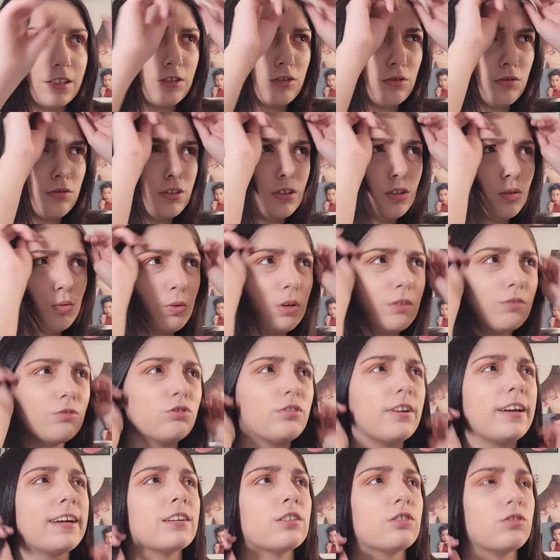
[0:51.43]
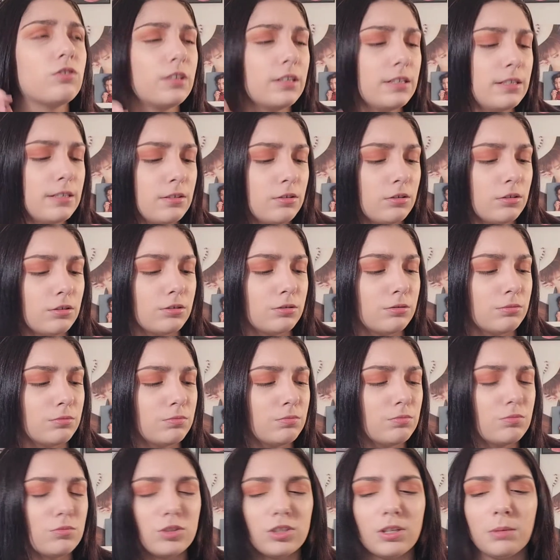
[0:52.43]
only 12 tracks, right? Or
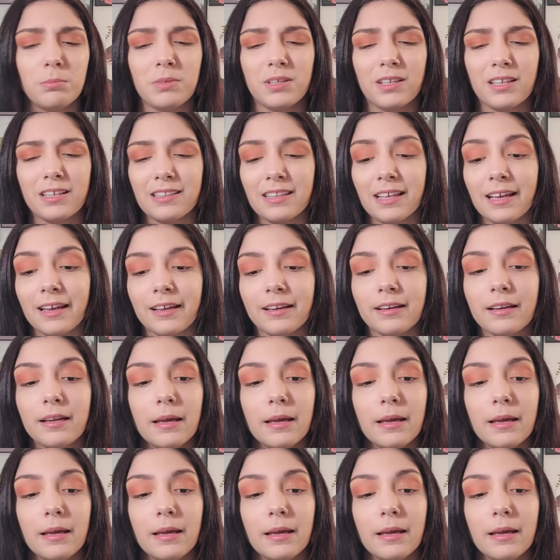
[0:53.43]
something like that.